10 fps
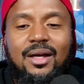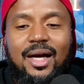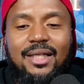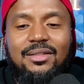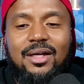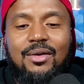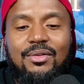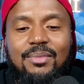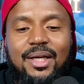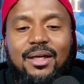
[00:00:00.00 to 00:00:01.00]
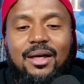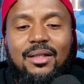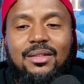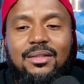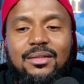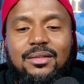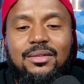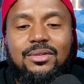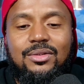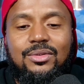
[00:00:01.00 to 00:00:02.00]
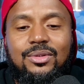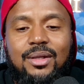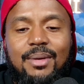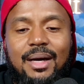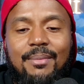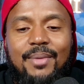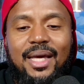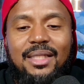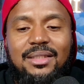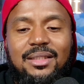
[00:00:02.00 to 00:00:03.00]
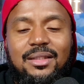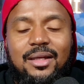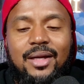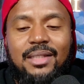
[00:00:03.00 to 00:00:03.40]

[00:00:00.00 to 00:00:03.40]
I talk with my colleagues soon about managing their